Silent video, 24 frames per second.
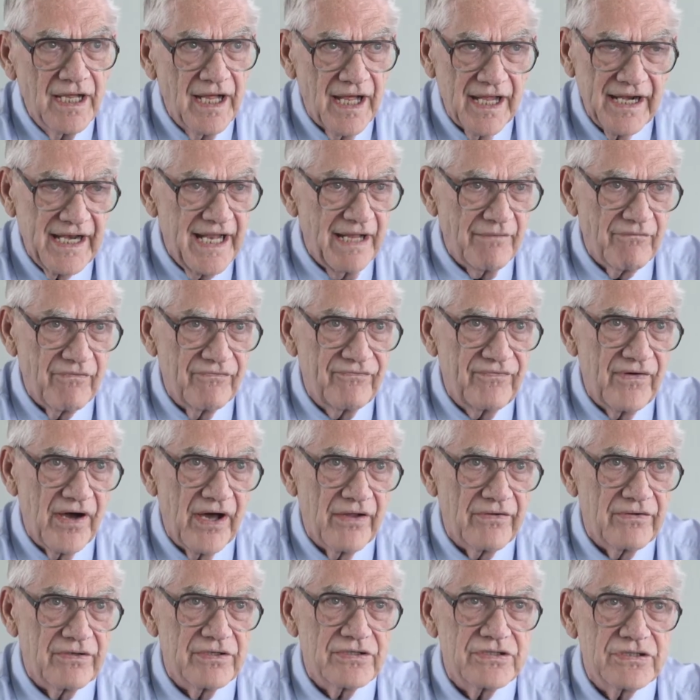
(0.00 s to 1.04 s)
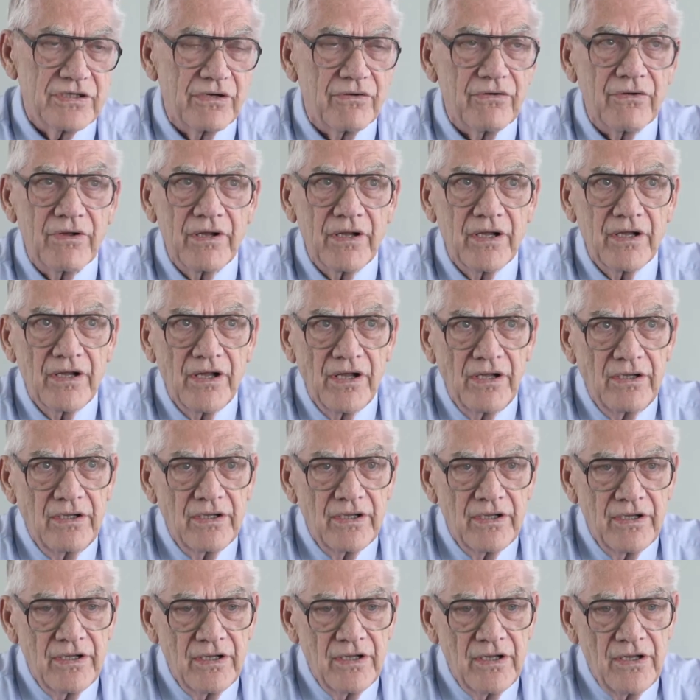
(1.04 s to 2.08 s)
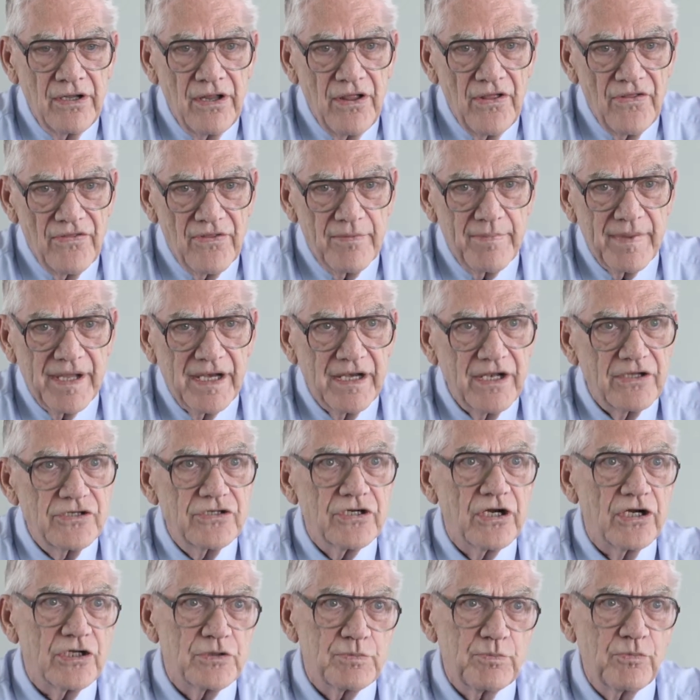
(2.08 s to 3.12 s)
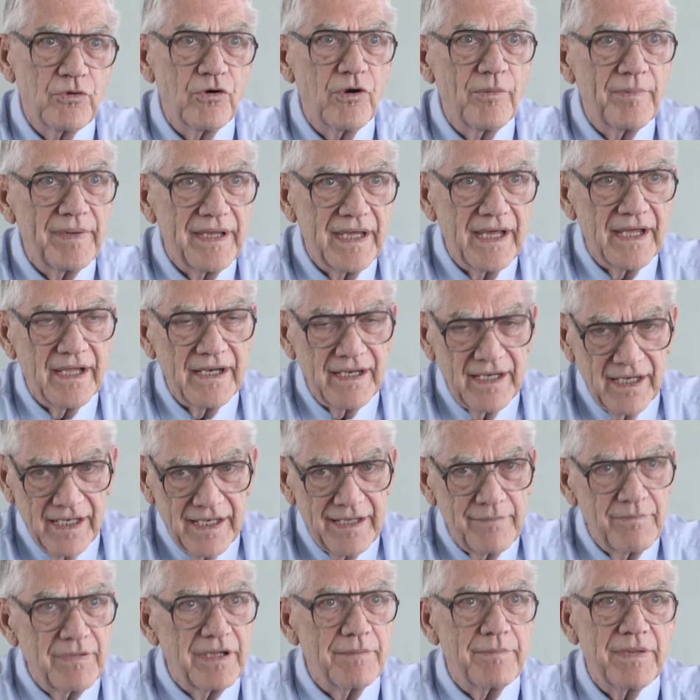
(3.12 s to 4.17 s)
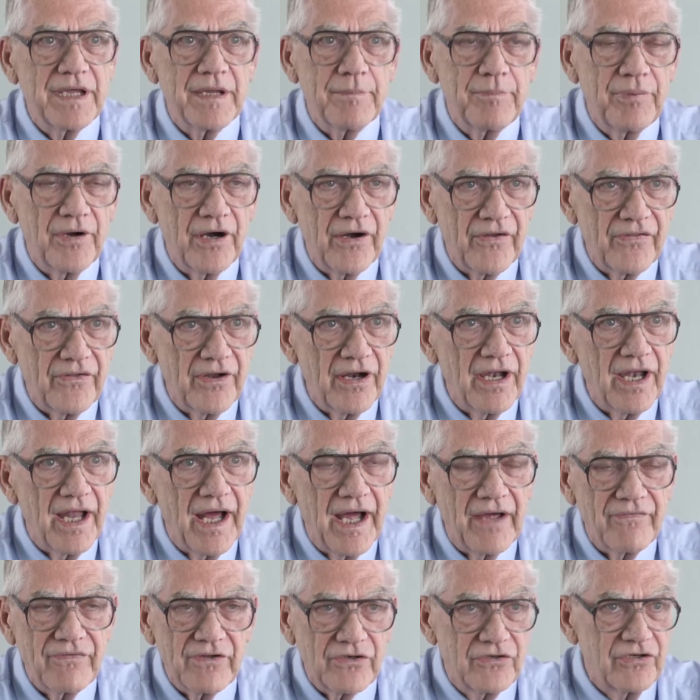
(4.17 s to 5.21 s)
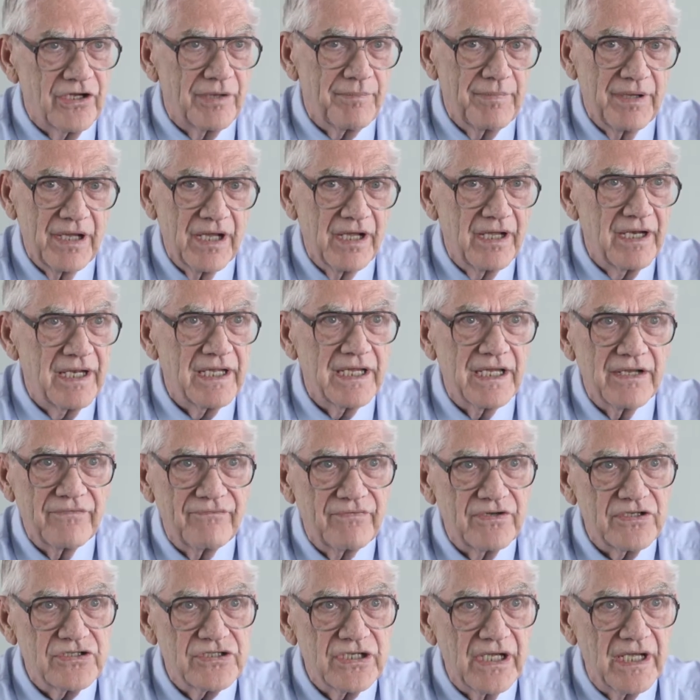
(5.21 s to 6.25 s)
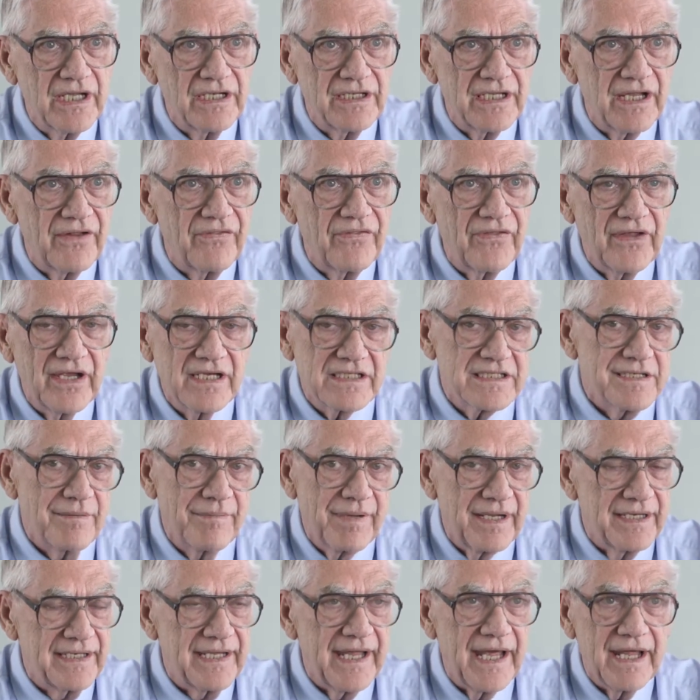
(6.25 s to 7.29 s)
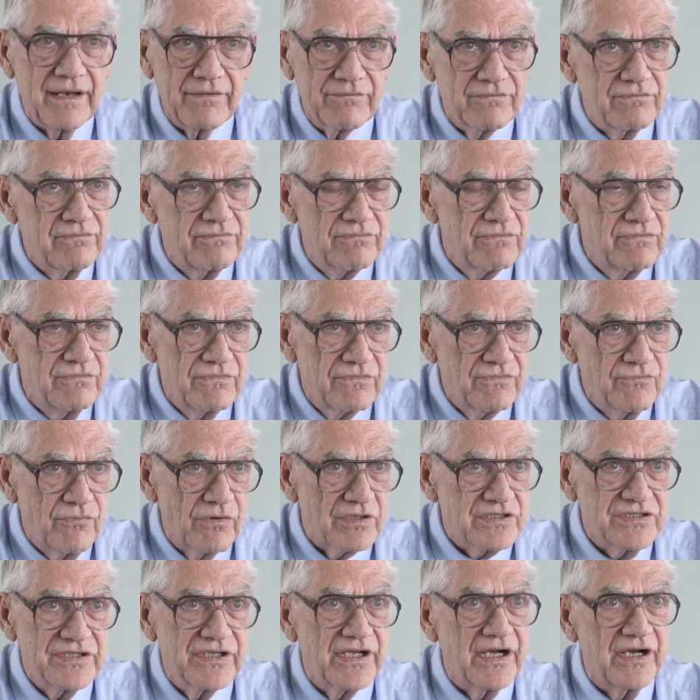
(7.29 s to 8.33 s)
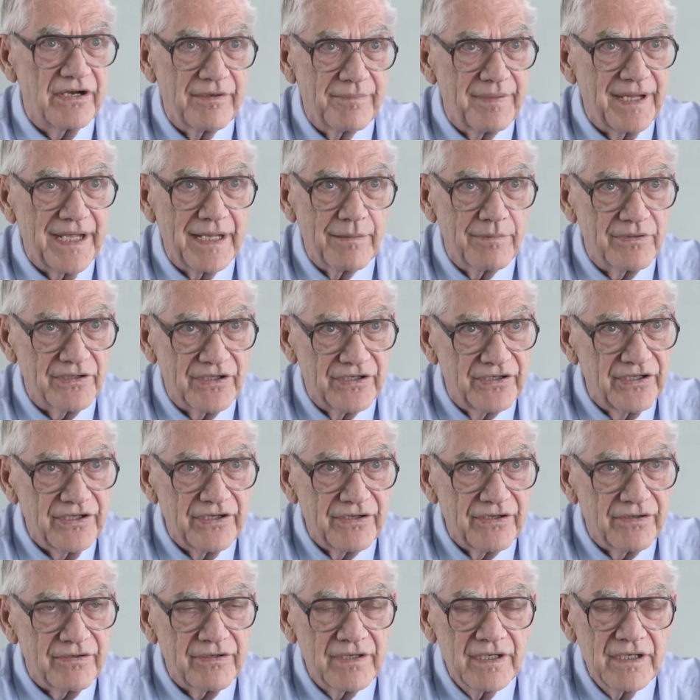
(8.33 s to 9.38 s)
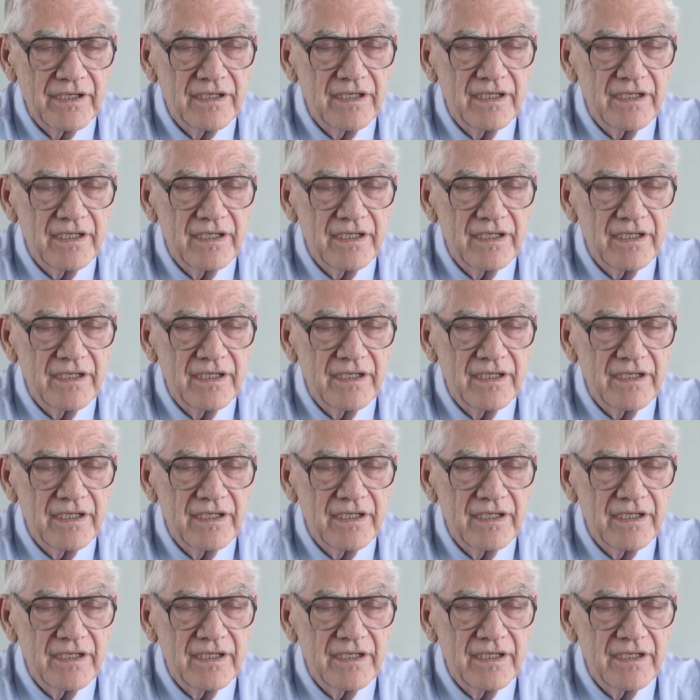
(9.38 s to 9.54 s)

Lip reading: I didn't have a father, so the men in the church pulled me in and let me be a part of their life. They took me hunting and fishing and did things that my dad wasn't there to be able to do.